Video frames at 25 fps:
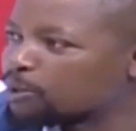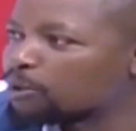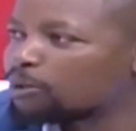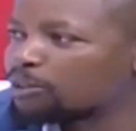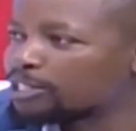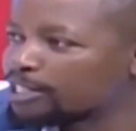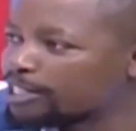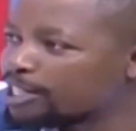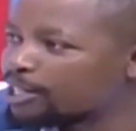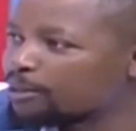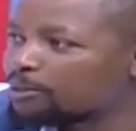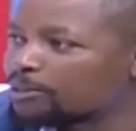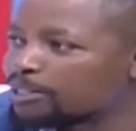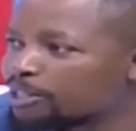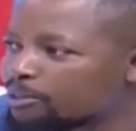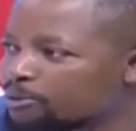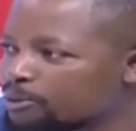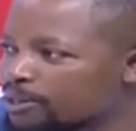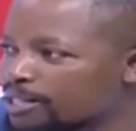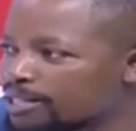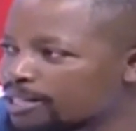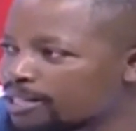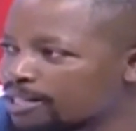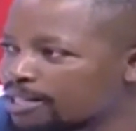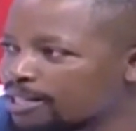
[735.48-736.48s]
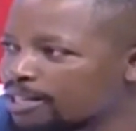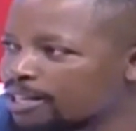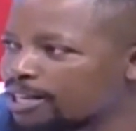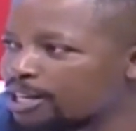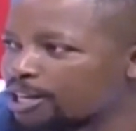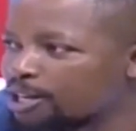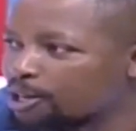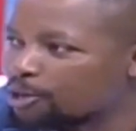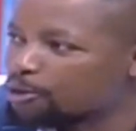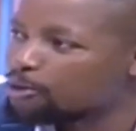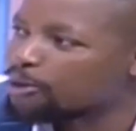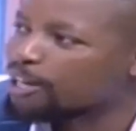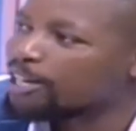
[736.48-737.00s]
container cost at once, yeah.
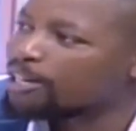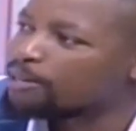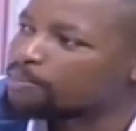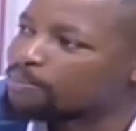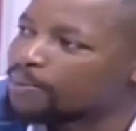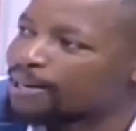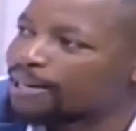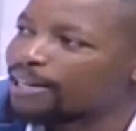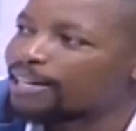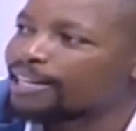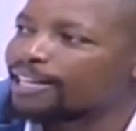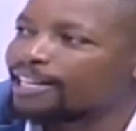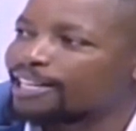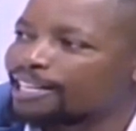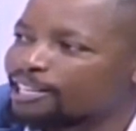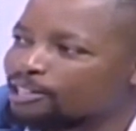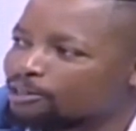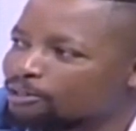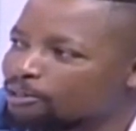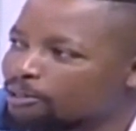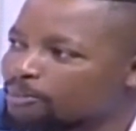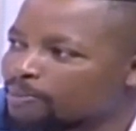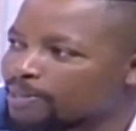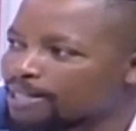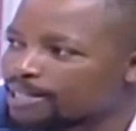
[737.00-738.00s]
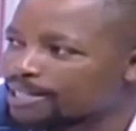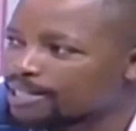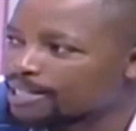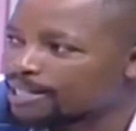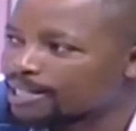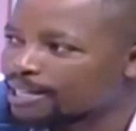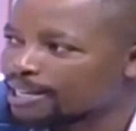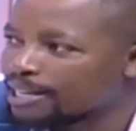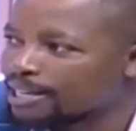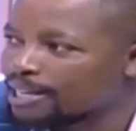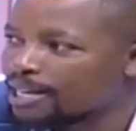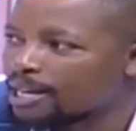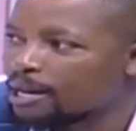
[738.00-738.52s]
you can pay in installments, mm
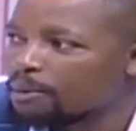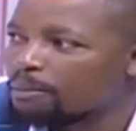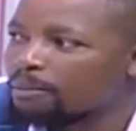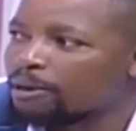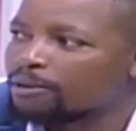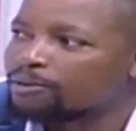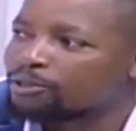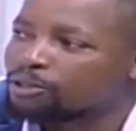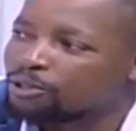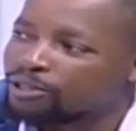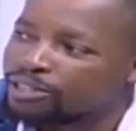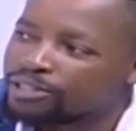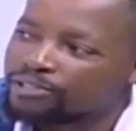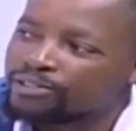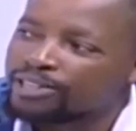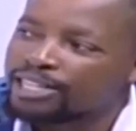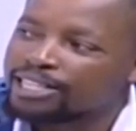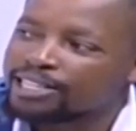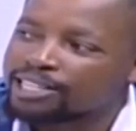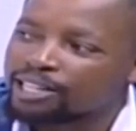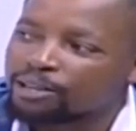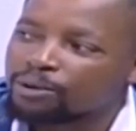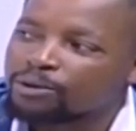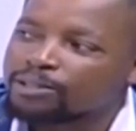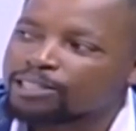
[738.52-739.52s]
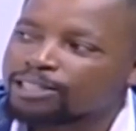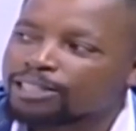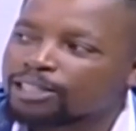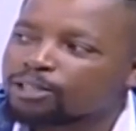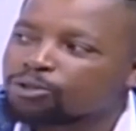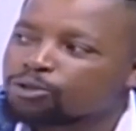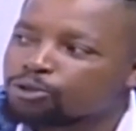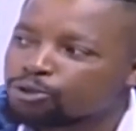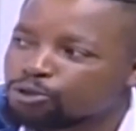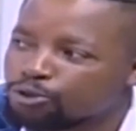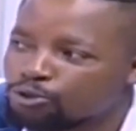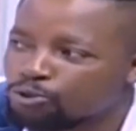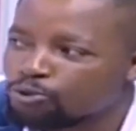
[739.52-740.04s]
-hmm. but you only release the container
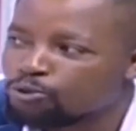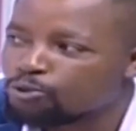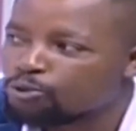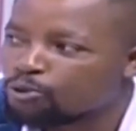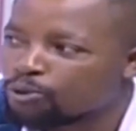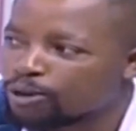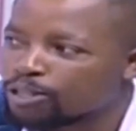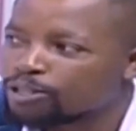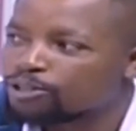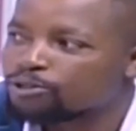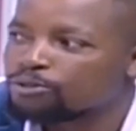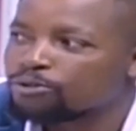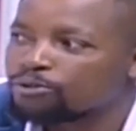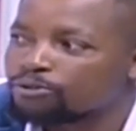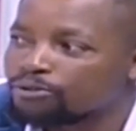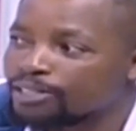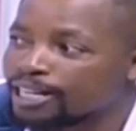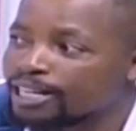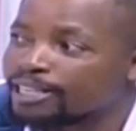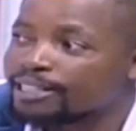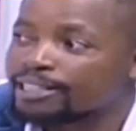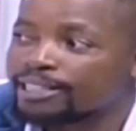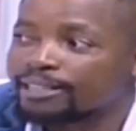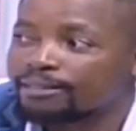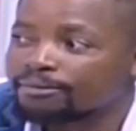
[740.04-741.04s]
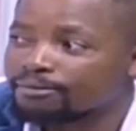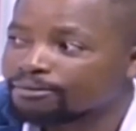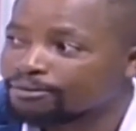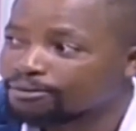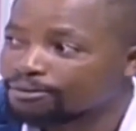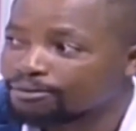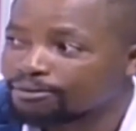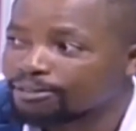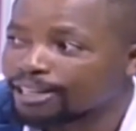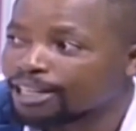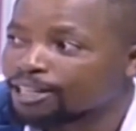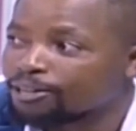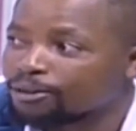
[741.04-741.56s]
to you once you've done the
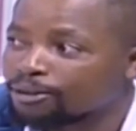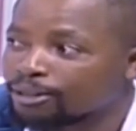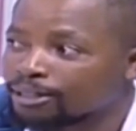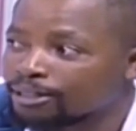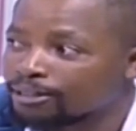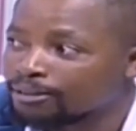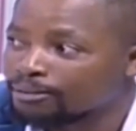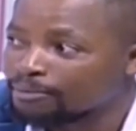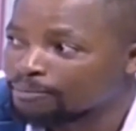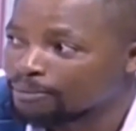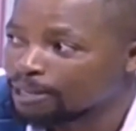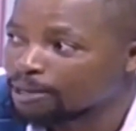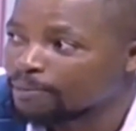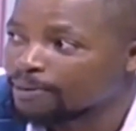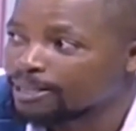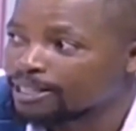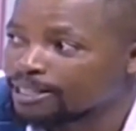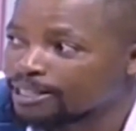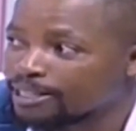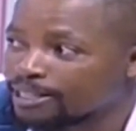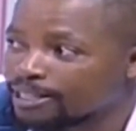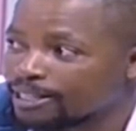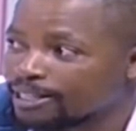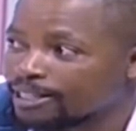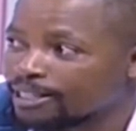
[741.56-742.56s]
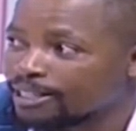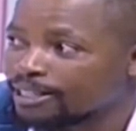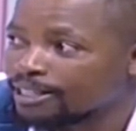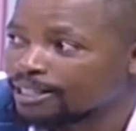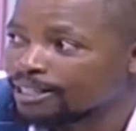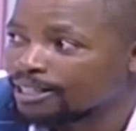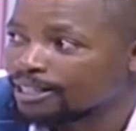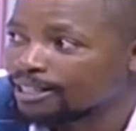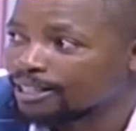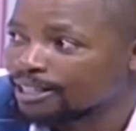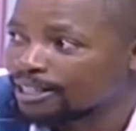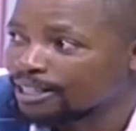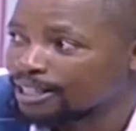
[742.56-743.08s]
final payment.
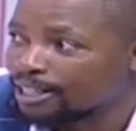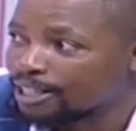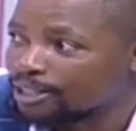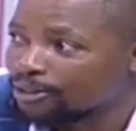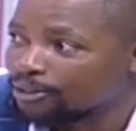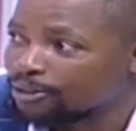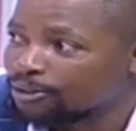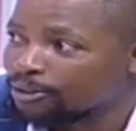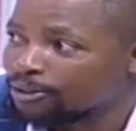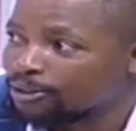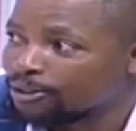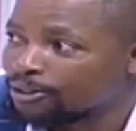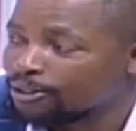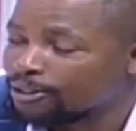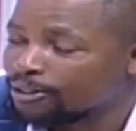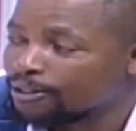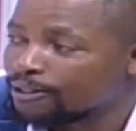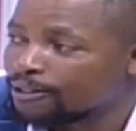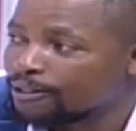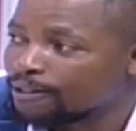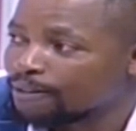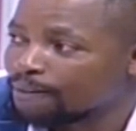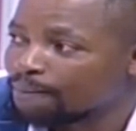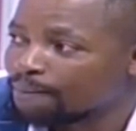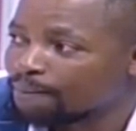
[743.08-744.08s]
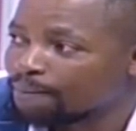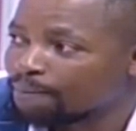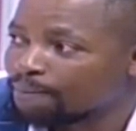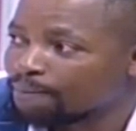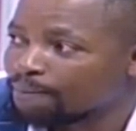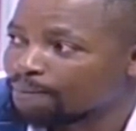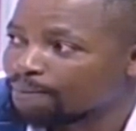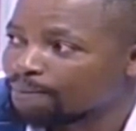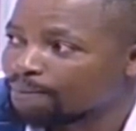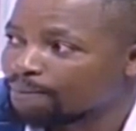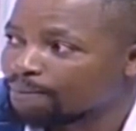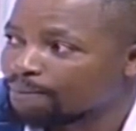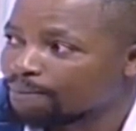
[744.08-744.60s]
Wow. You know, it can be like a
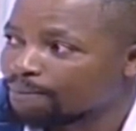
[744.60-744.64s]
mortgage